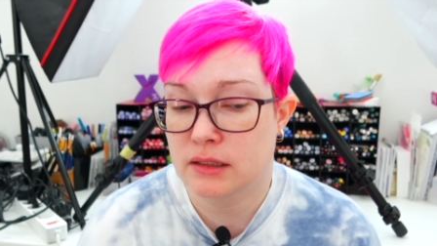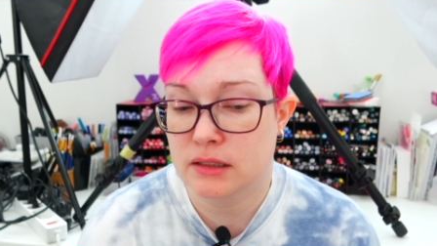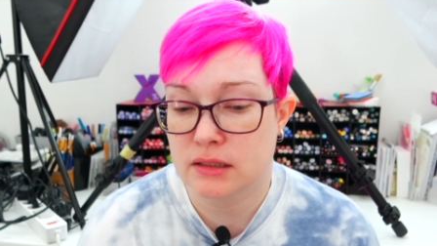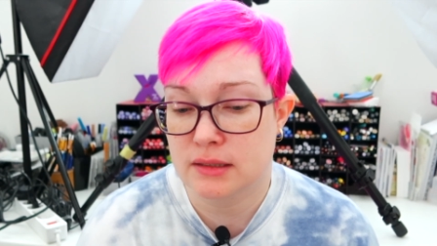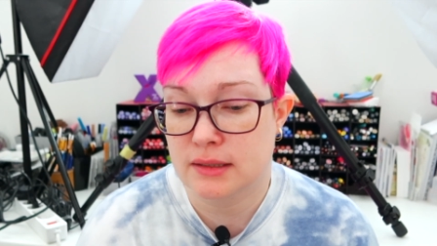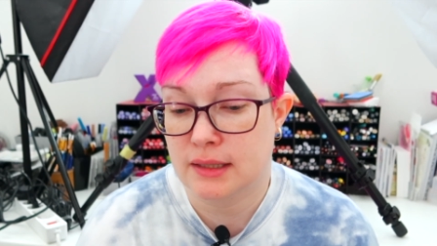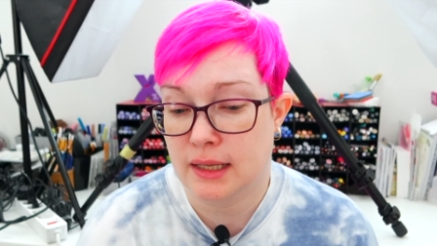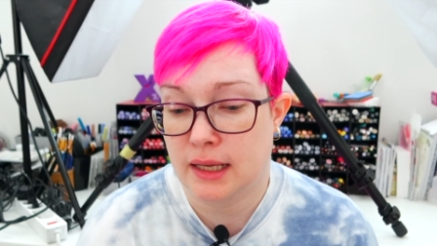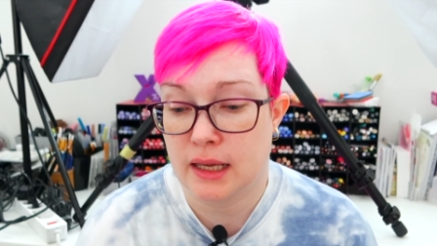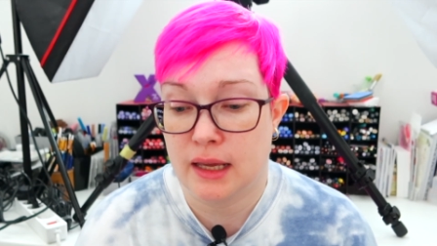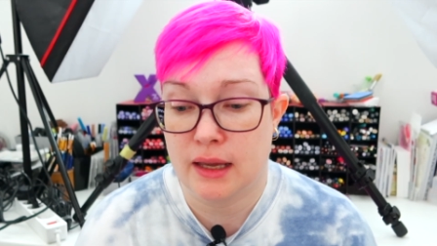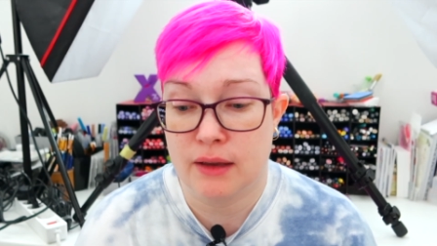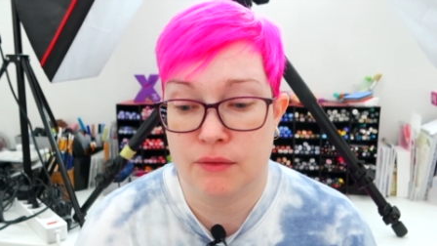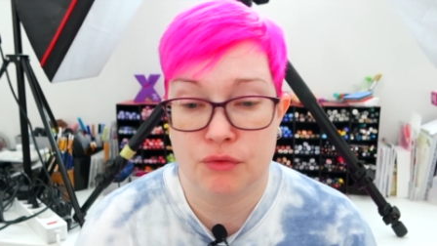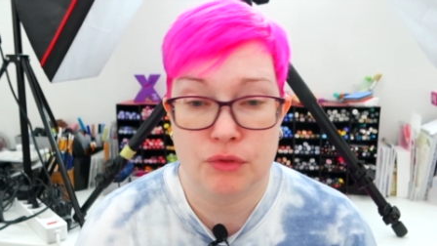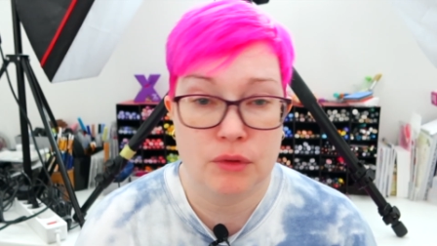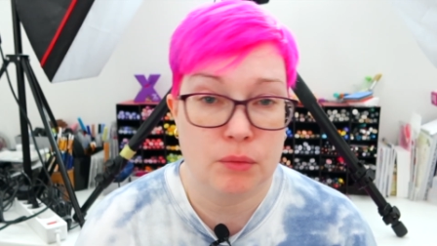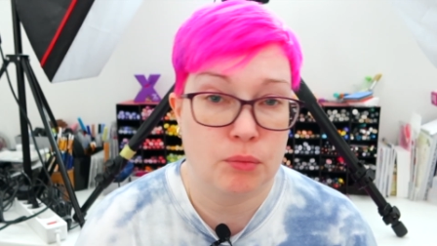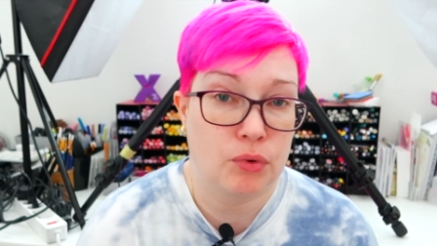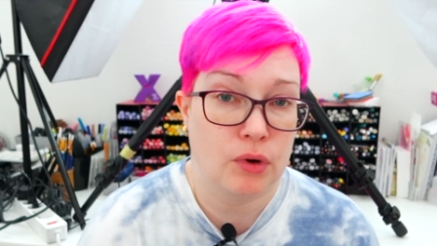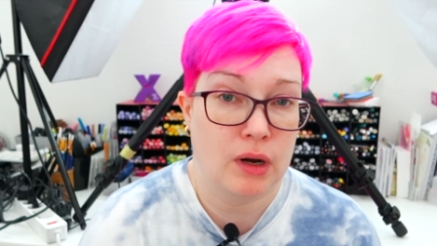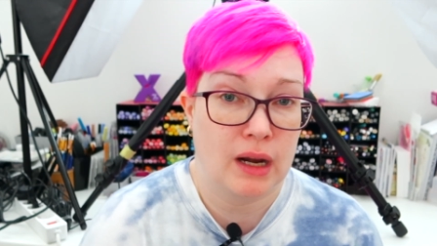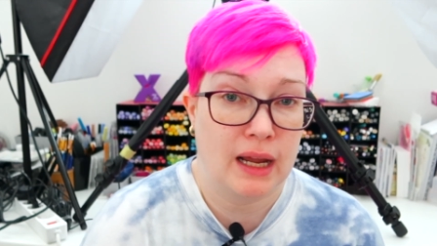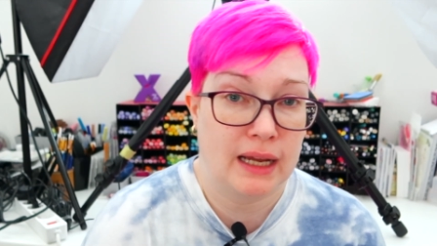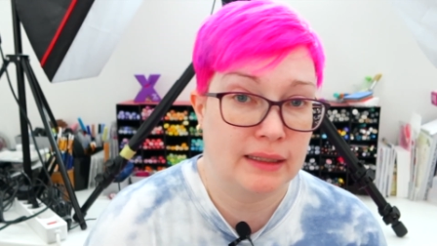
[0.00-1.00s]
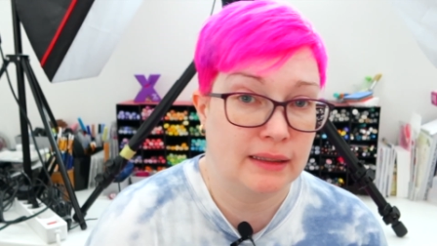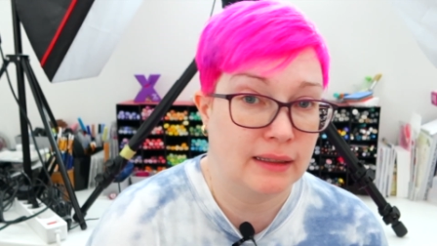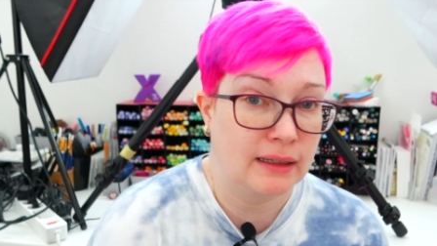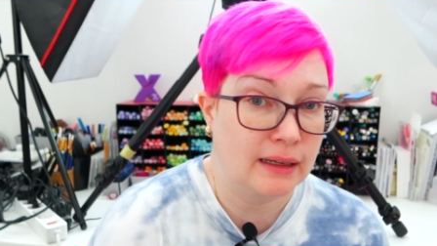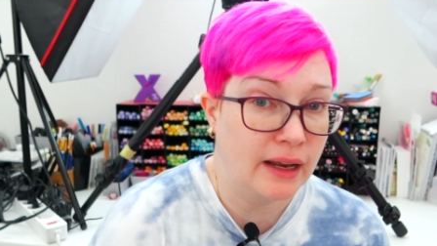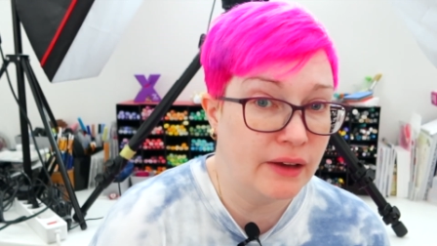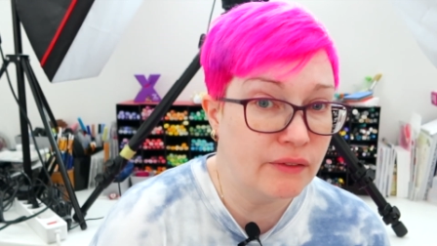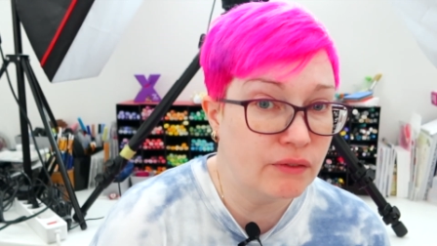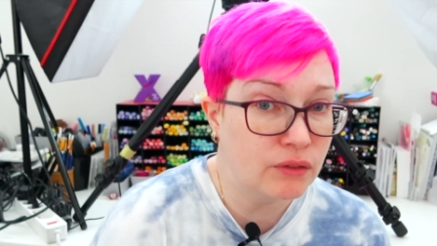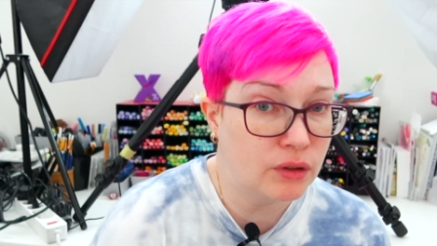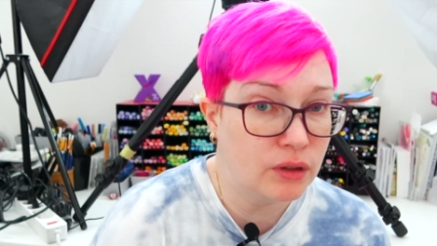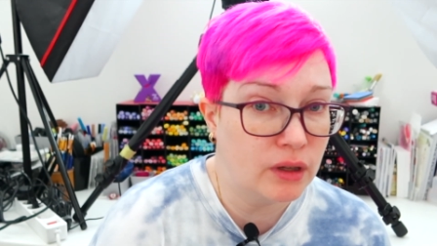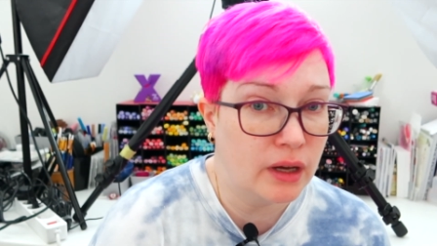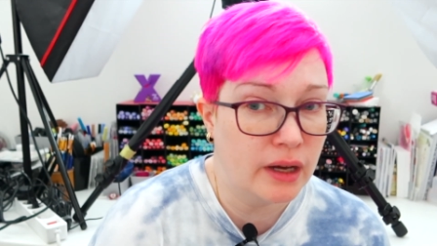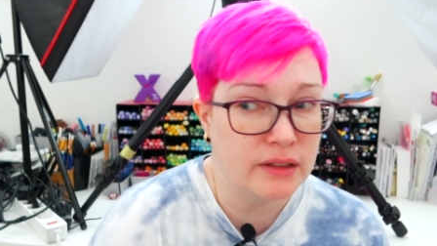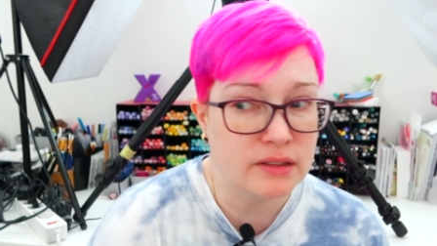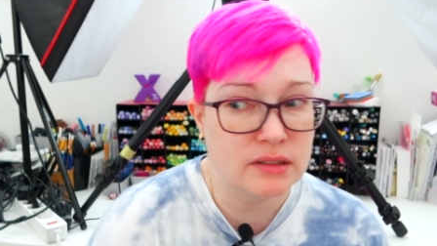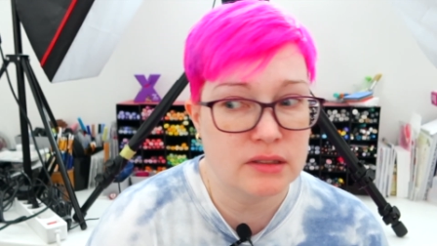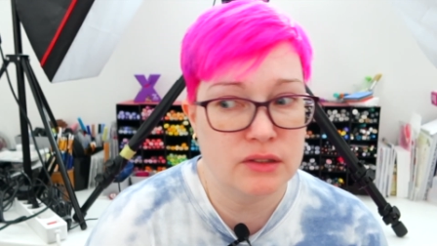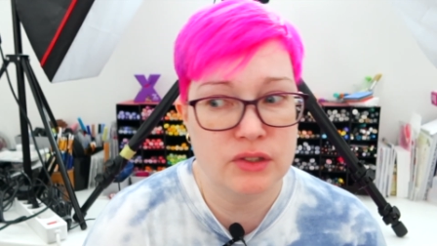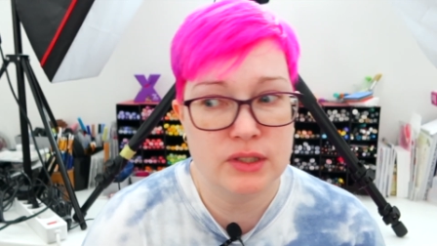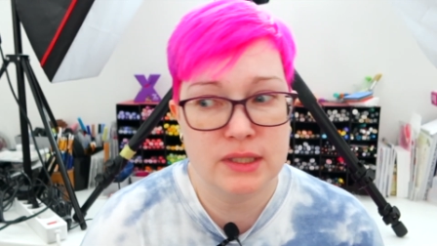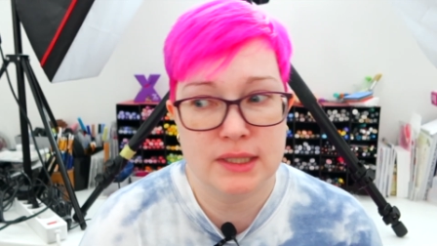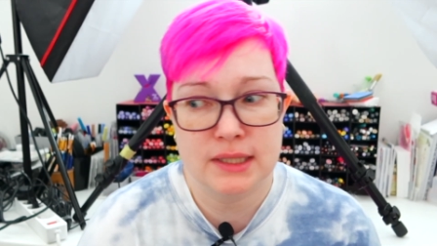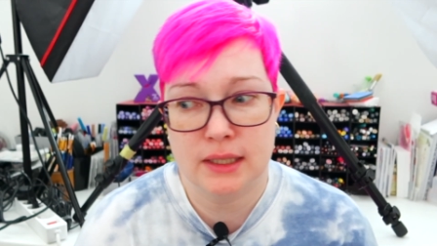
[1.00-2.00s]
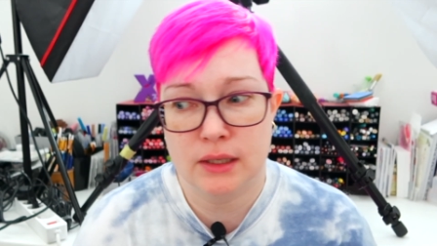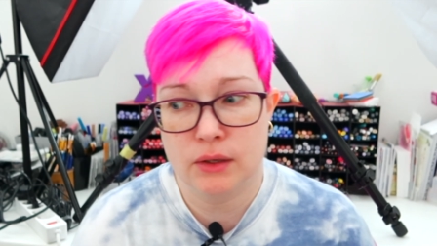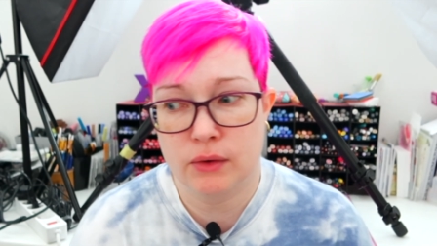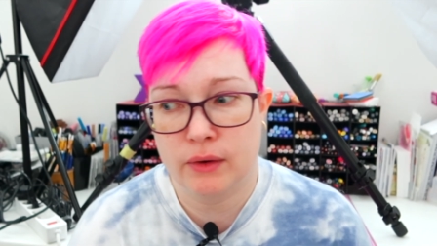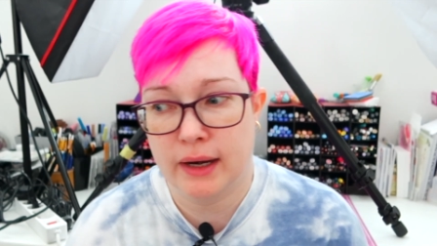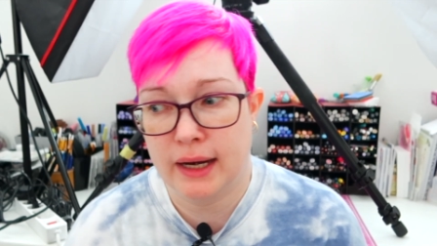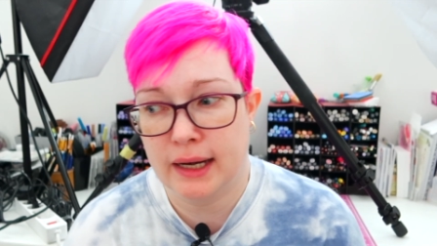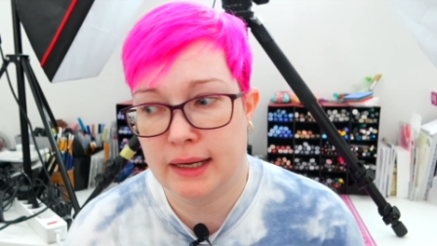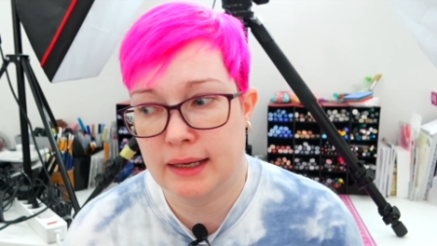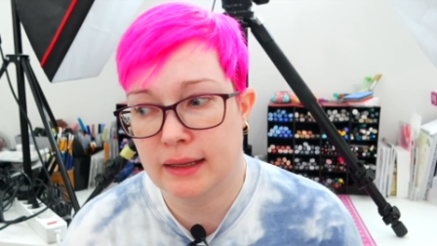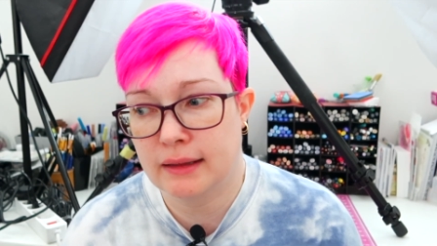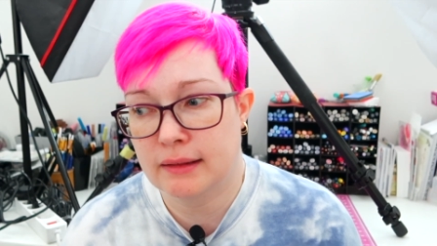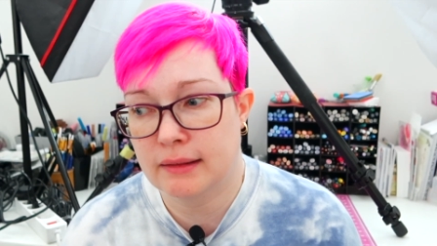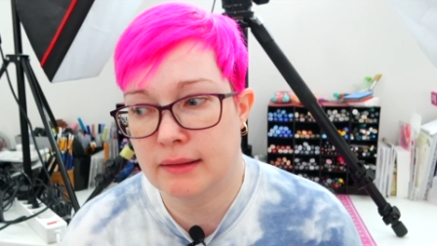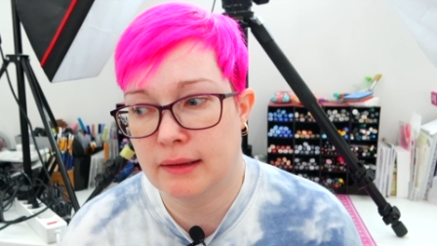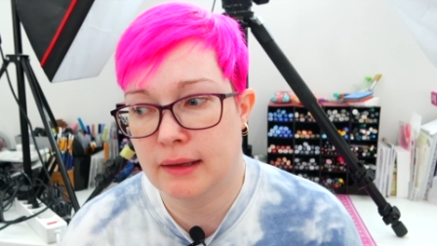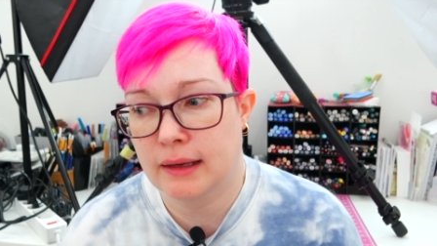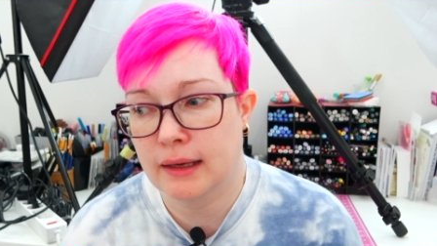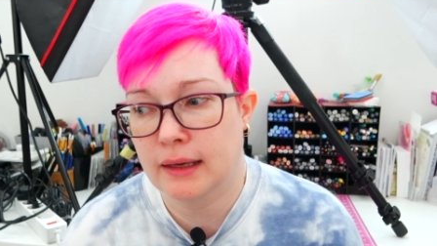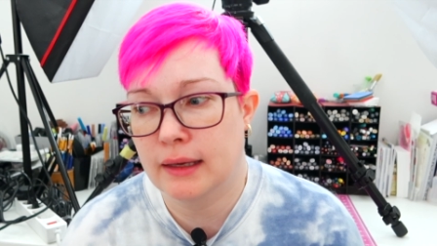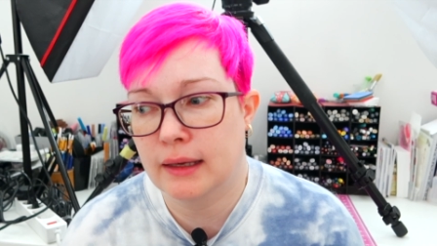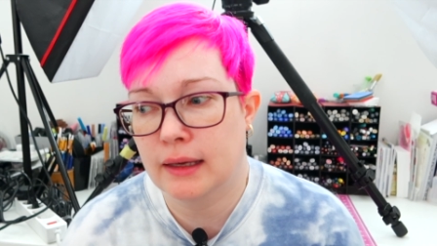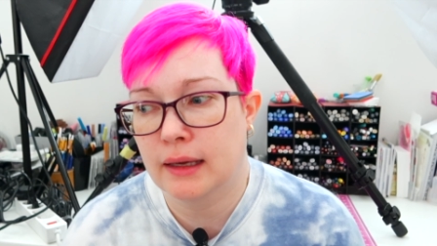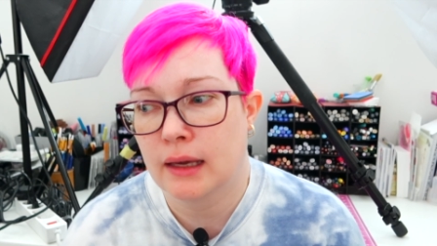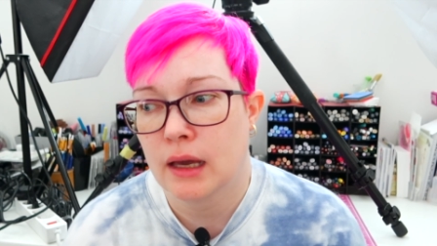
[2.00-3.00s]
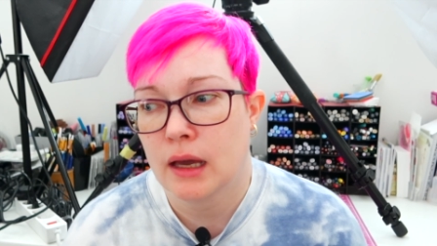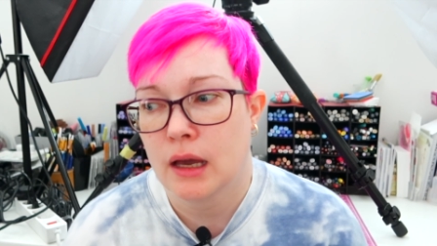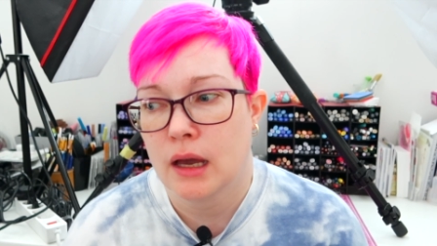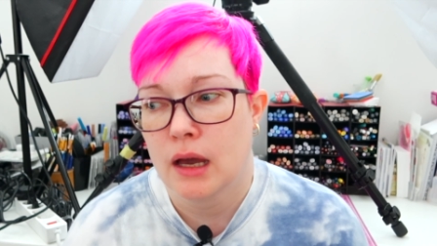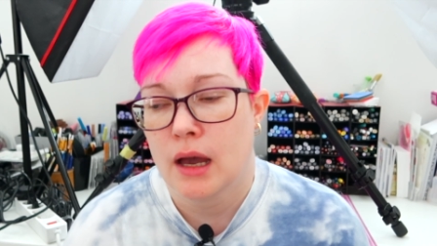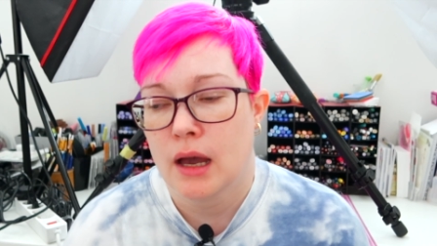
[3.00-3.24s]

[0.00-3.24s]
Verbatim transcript: see if the prolactin level has risen or anything,